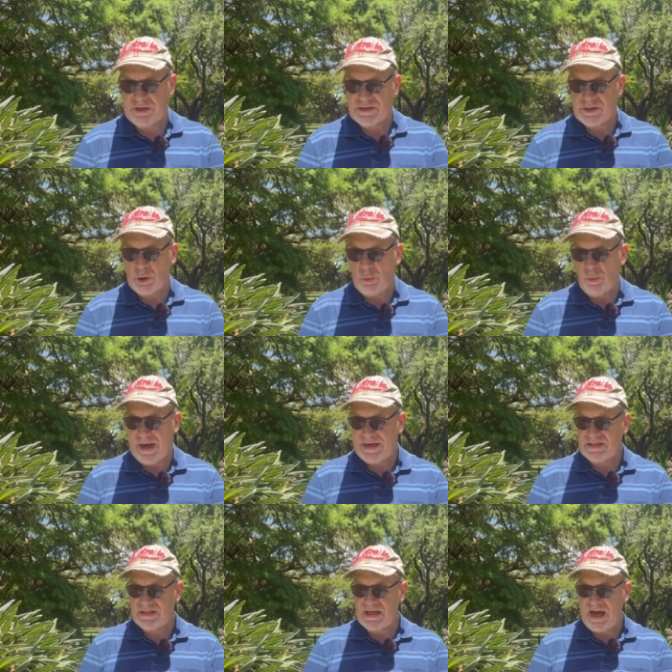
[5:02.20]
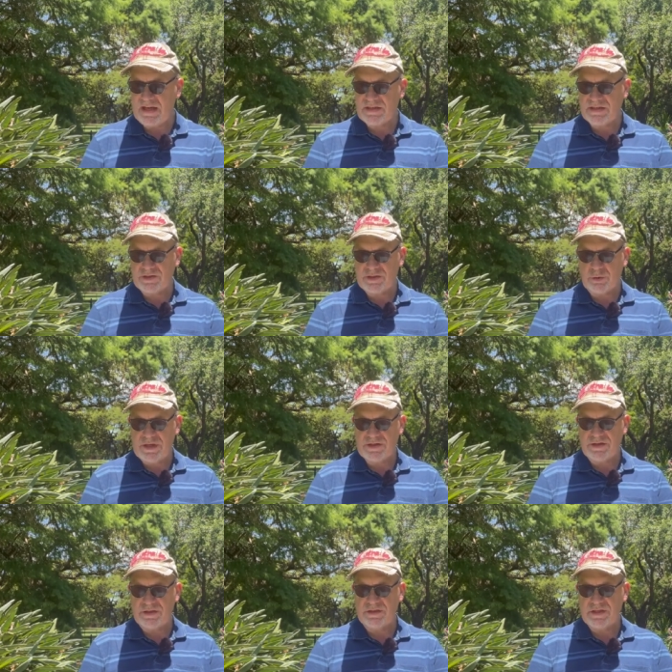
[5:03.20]
it is not wise to ask such
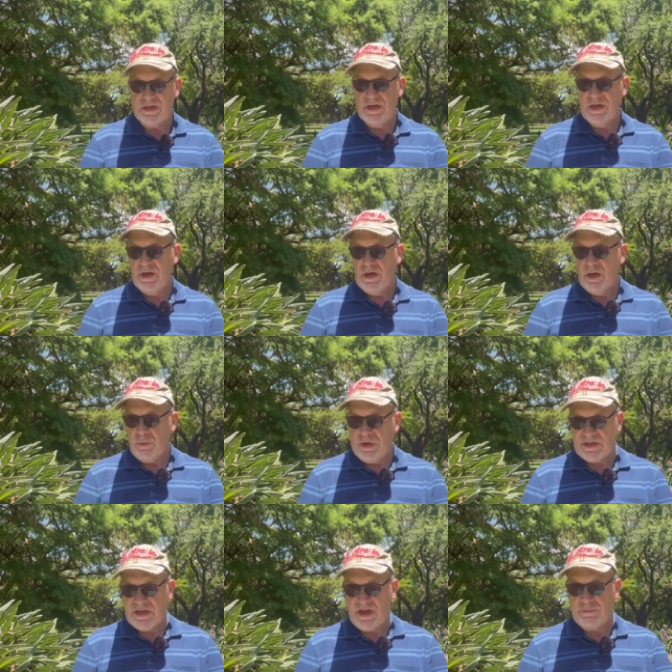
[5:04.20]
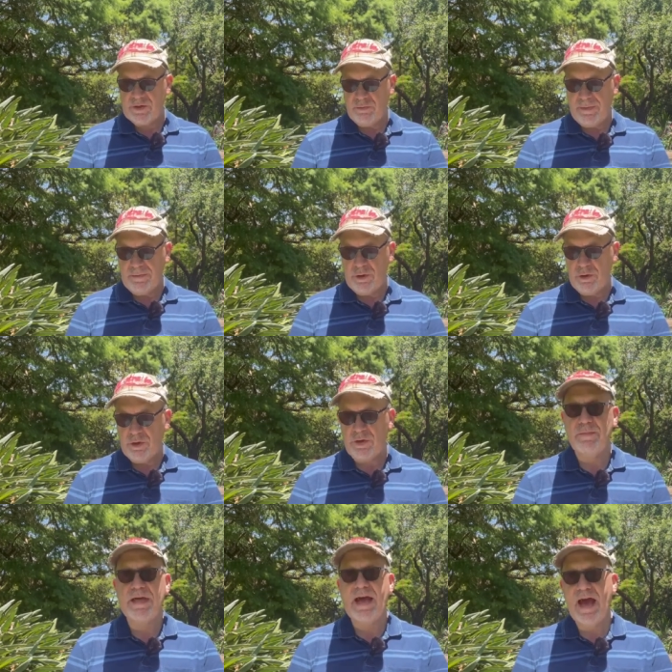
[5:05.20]
questions. When times are but
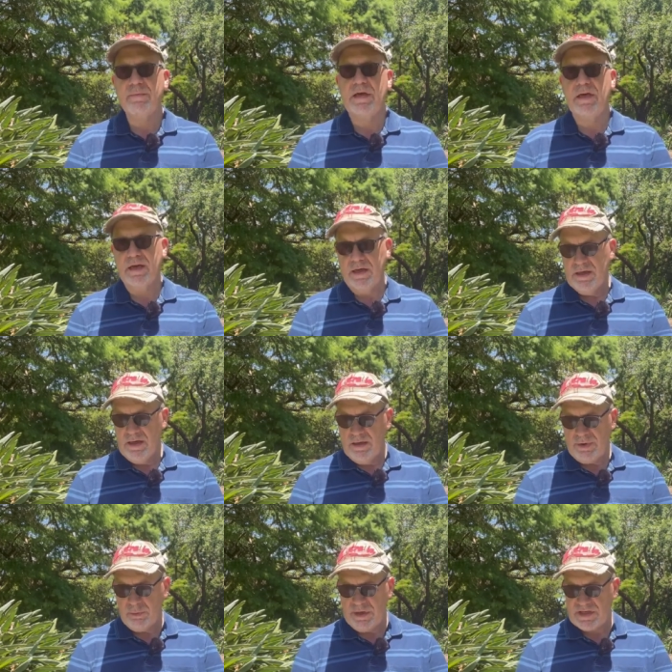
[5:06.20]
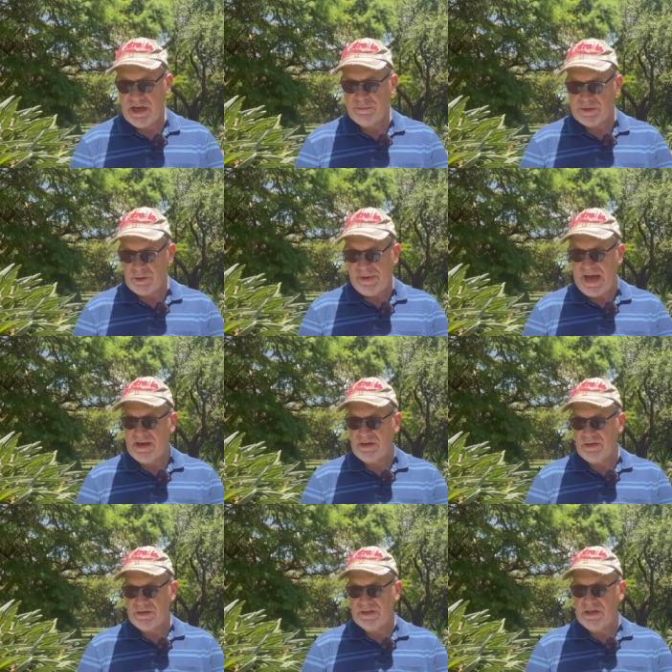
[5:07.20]
good, be happy. But when times are bad,
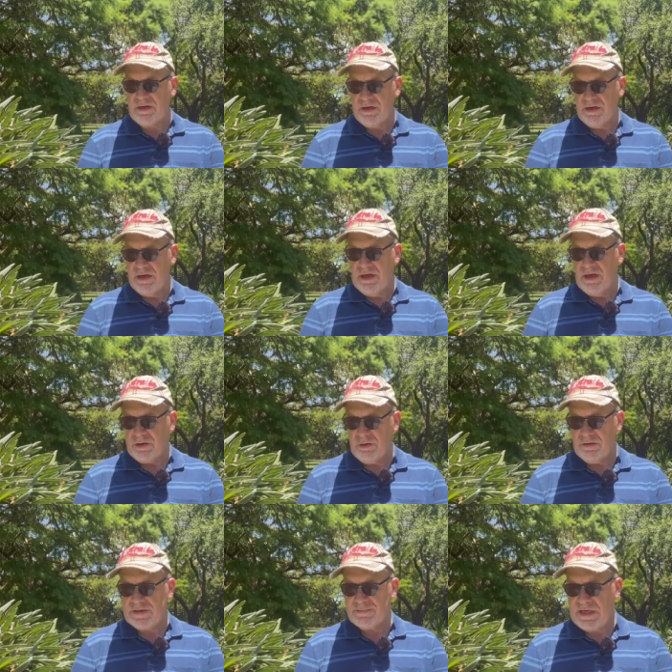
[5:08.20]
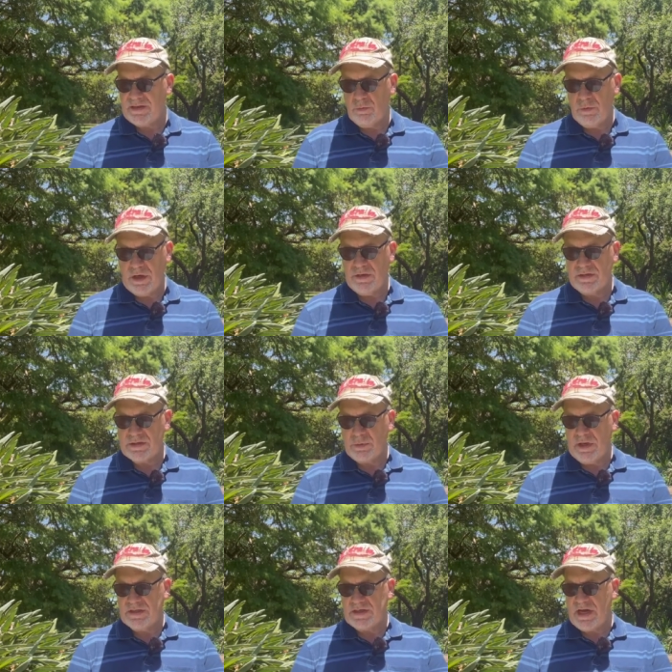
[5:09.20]
consider. God has made the one as
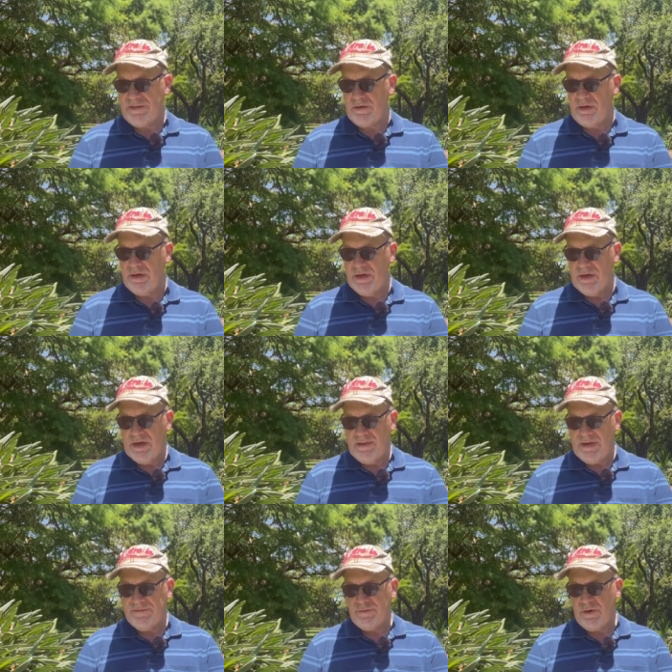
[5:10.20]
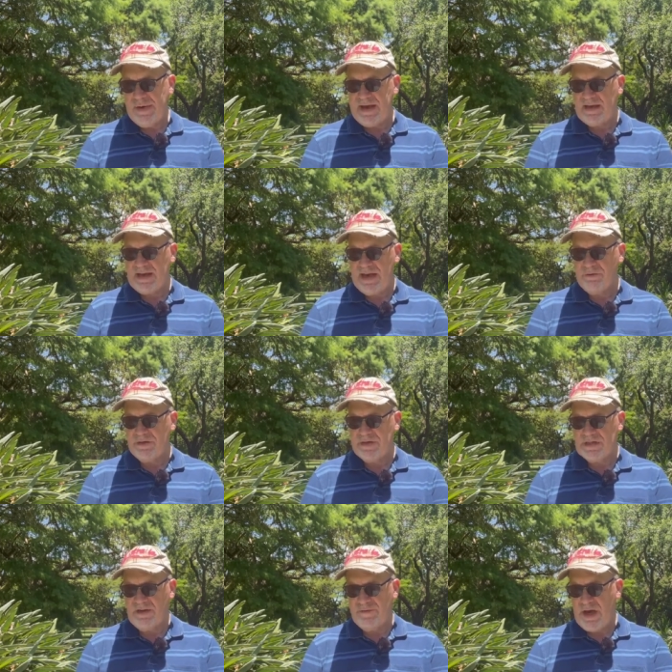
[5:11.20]
well as the other. Therefore, a man cannot
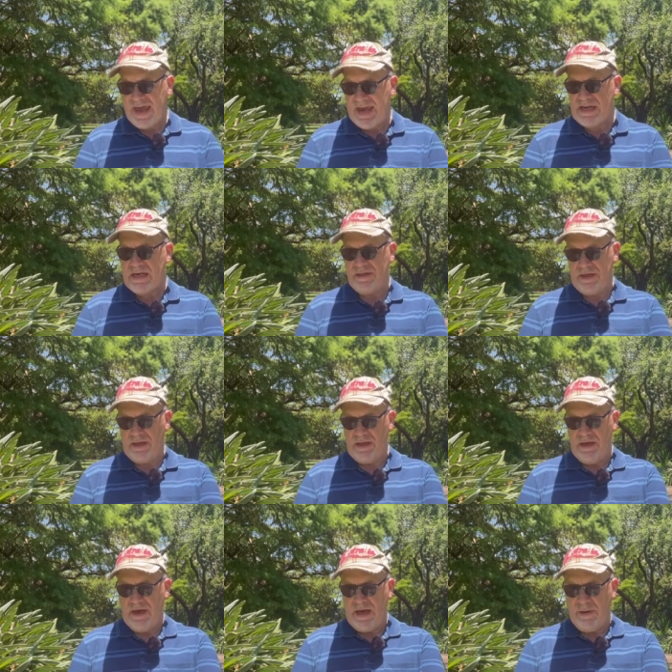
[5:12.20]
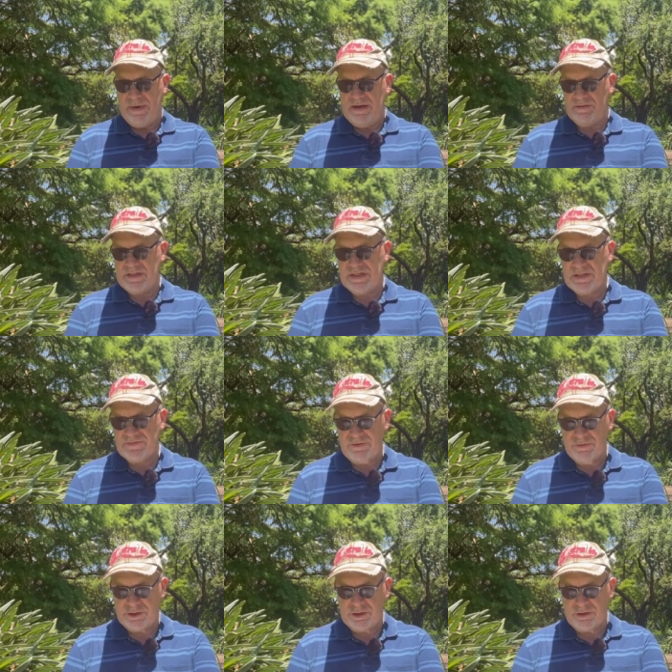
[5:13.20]
discover anything about his
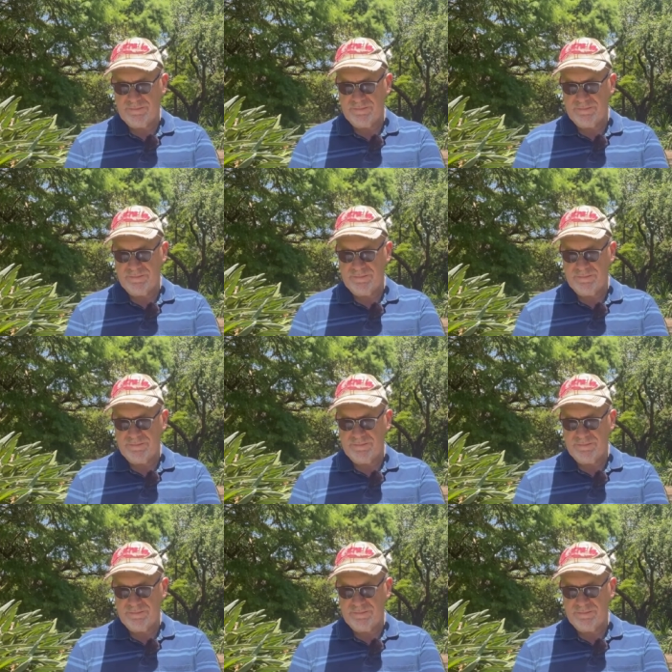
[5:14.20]
future.